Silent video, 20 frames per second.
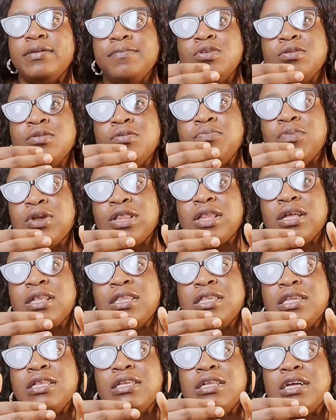The
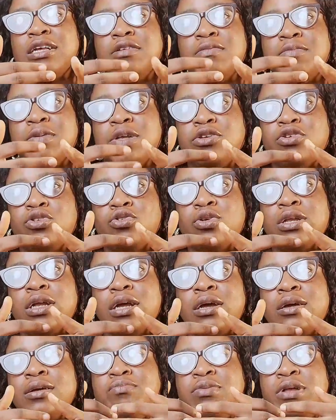important thing is that the
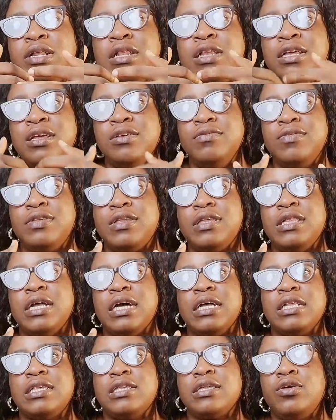petitioner believes
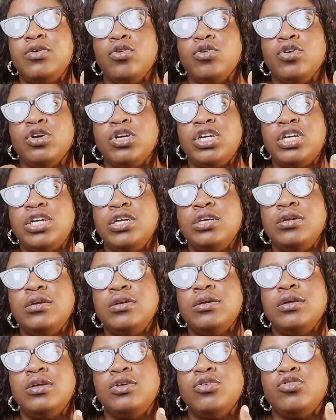that he or she
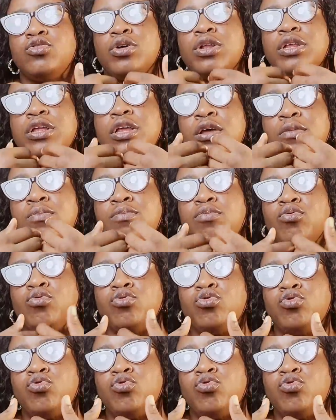is unable